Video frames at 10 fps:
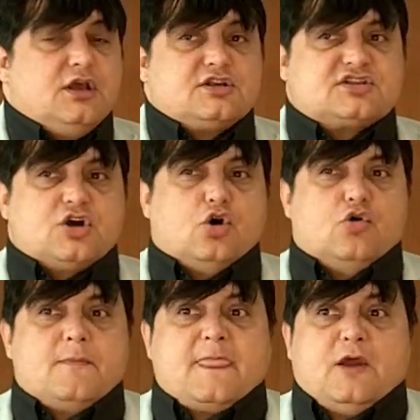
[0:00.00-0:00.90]

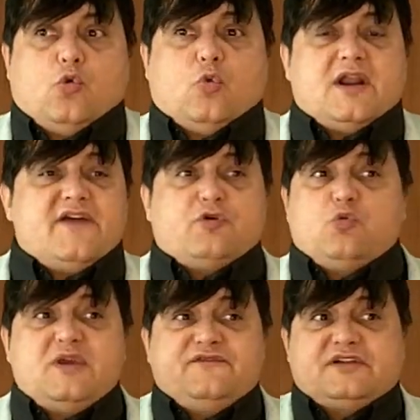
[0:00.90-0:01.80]
So whatever
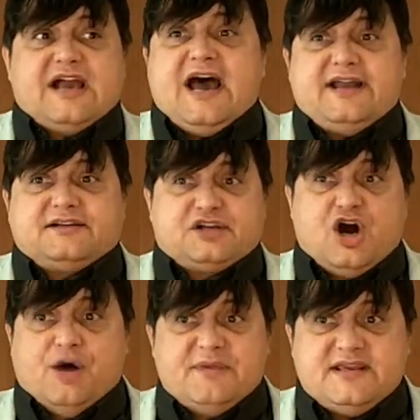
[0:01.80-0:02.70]
we've got
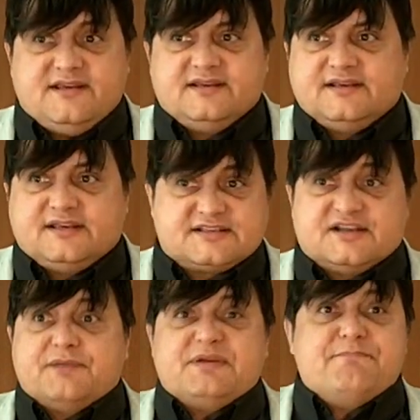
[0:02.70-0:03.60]
coming is
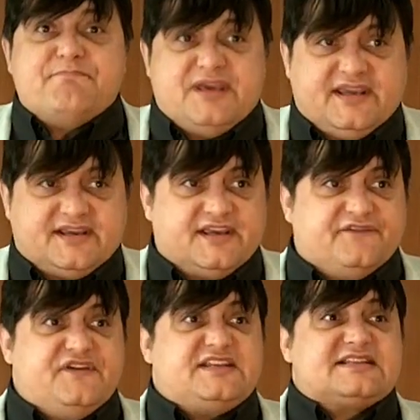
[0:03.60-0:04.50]
going to be big.
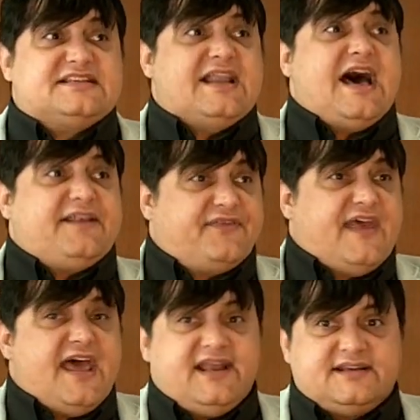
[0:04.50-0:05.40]
If it's not
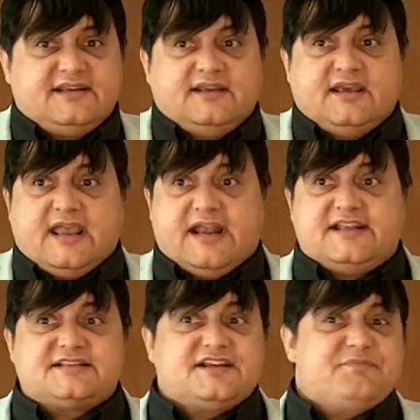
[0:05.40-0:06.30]
that, and
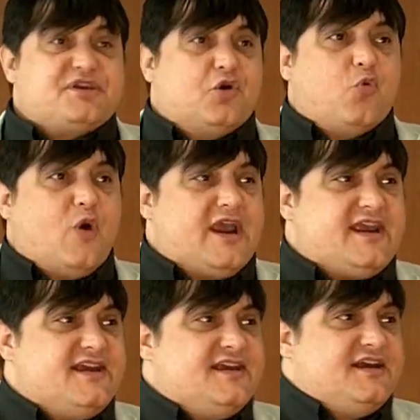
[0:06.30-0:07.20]
it's going to be a
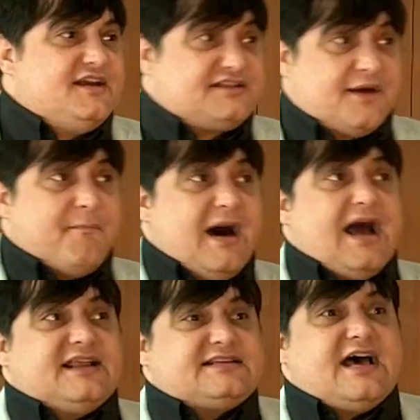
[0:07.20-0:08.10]
way to
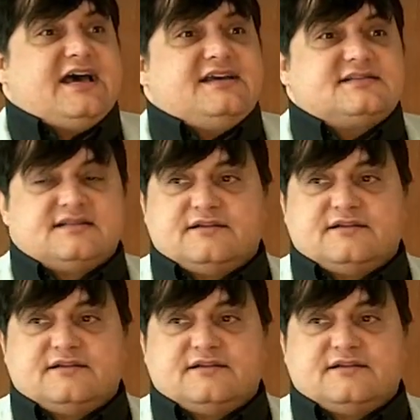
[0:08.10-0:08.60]
monetize